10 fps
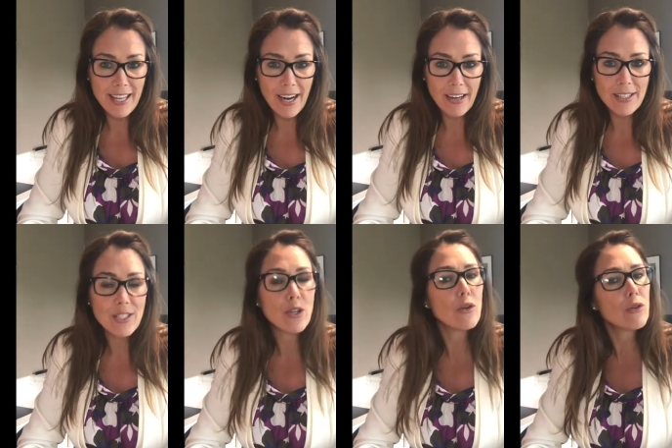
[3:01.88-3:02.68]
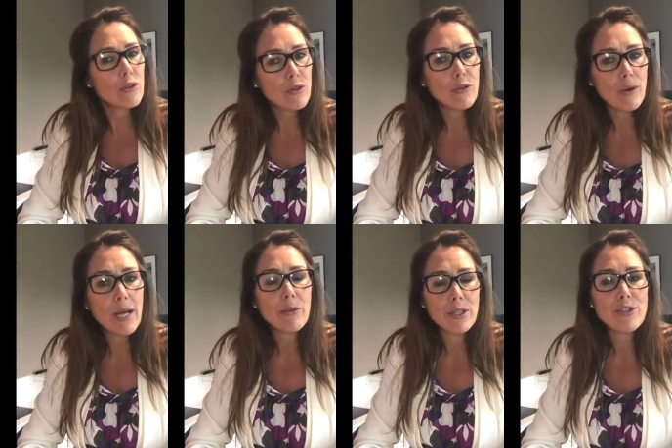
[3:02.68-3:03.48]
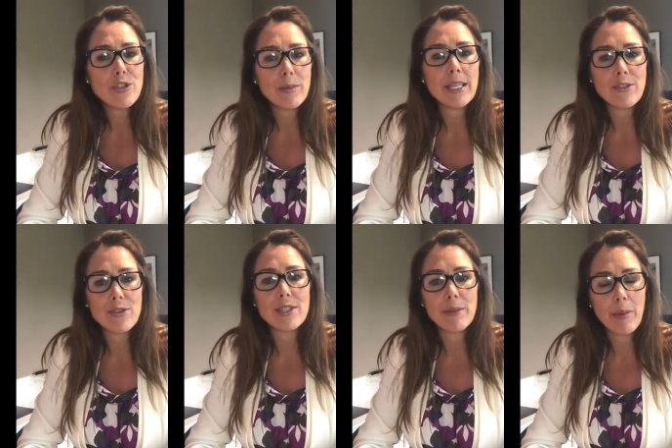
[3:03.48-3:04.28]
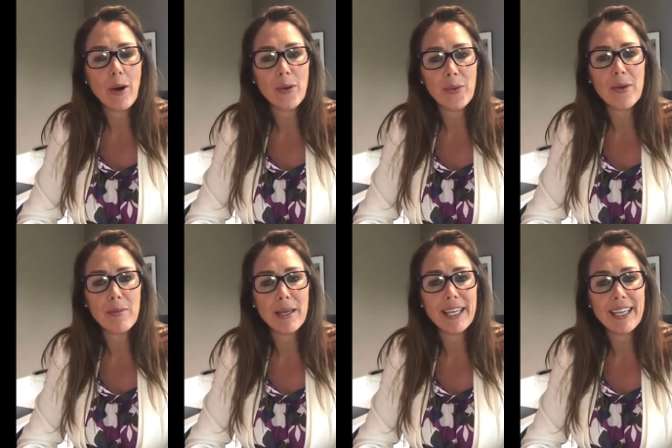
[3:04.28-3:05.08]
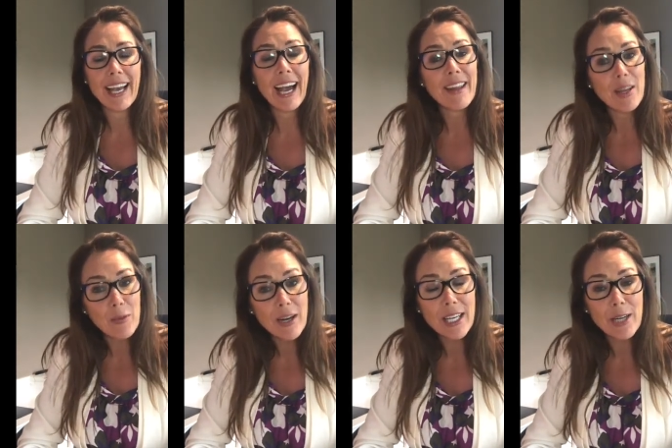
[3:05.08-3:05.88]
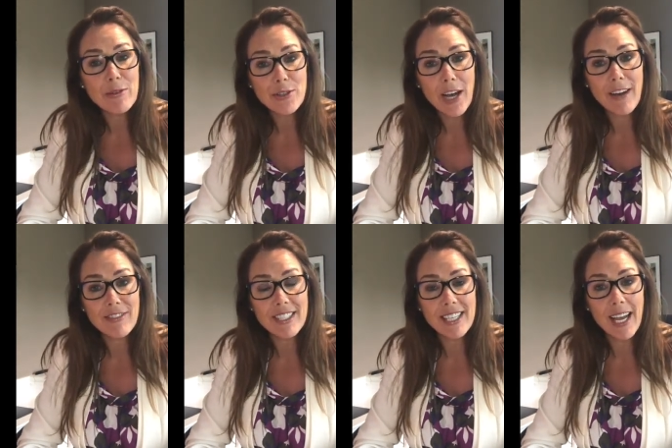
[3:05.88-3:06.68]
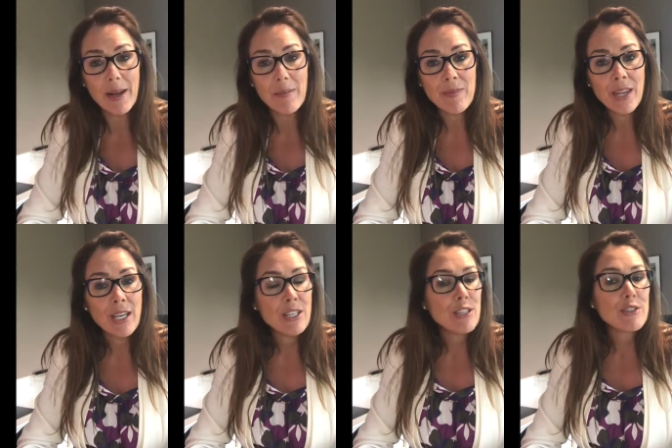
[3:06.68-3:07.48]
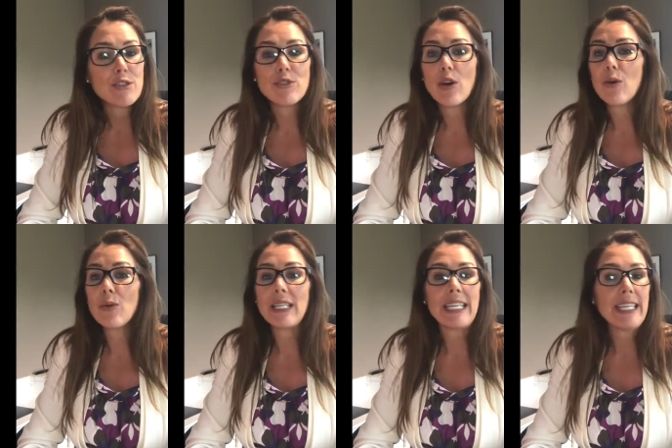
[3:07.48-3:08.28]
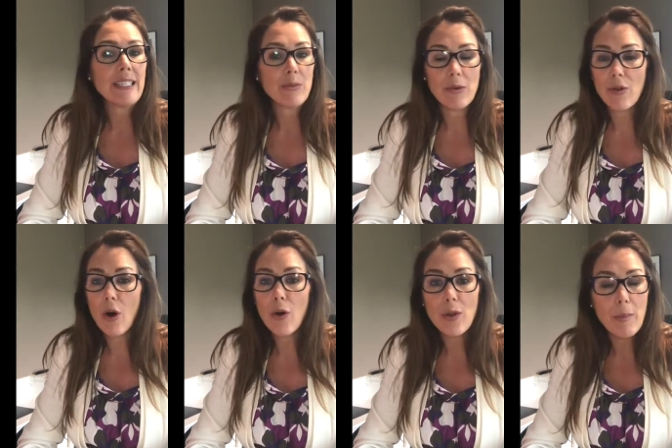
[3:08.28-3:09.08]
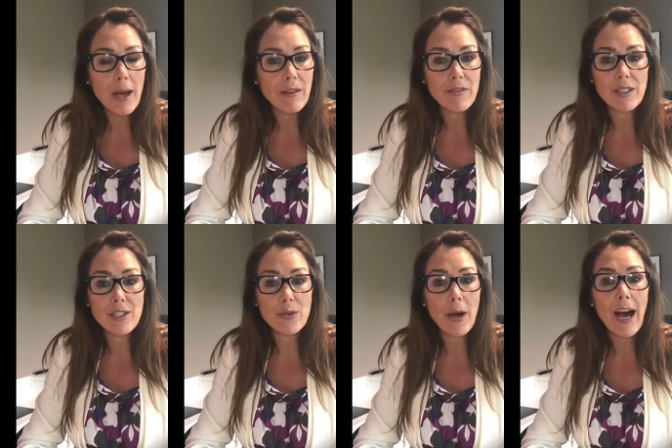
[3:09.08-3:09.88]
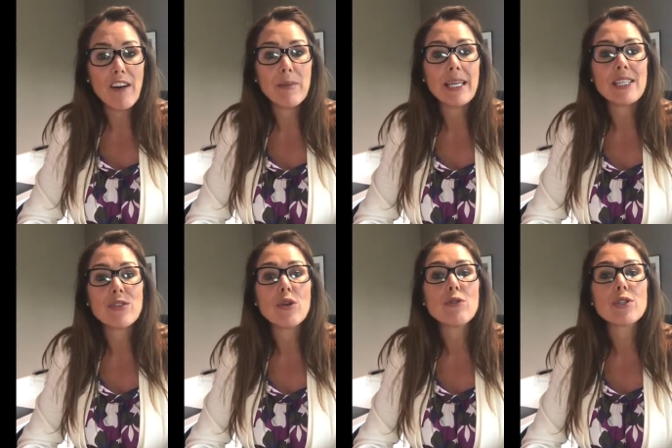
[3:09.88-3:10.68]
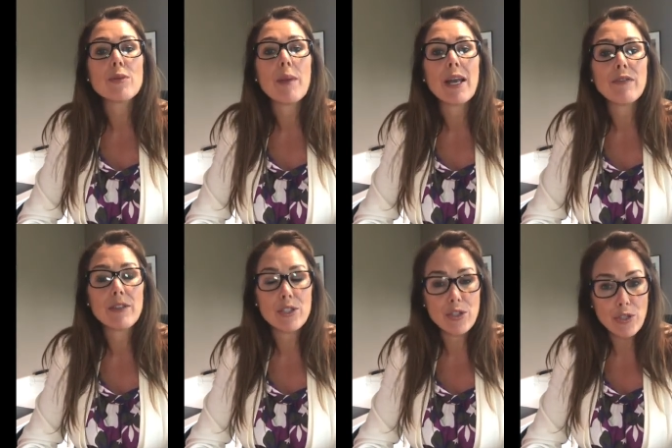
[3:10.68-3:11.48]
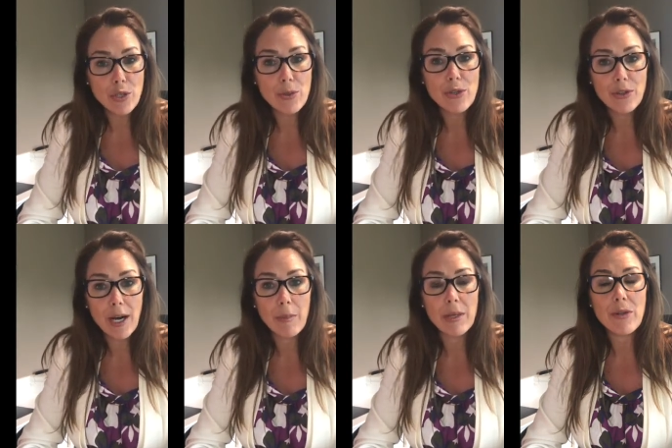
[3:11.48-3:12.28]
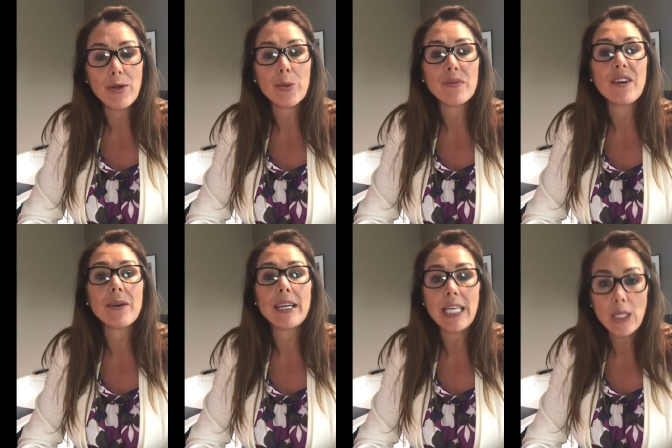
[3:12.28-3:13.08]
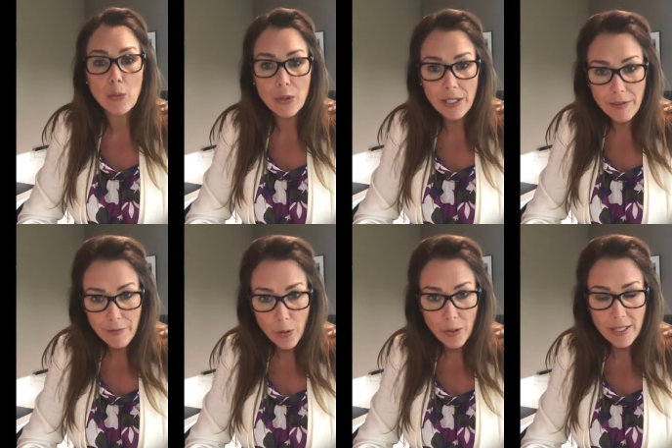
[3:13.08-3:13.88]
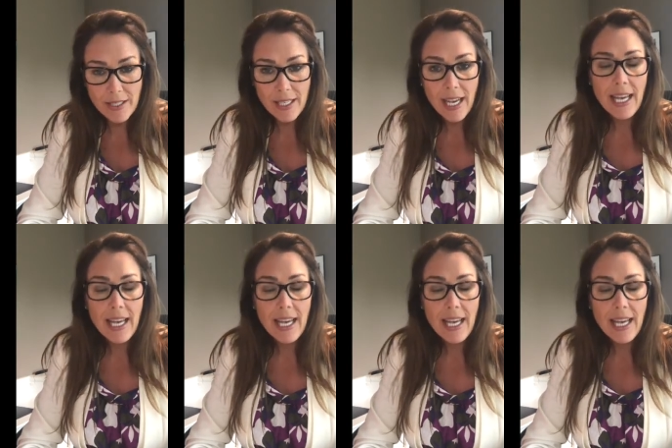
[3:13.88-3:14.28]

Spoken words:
there as to why wouldn't you be interested in partnering with me? And they want to hear what you have to say. So don't lead with all the benefits you have, because those are benefits to you and your company. They're very inwardly focused.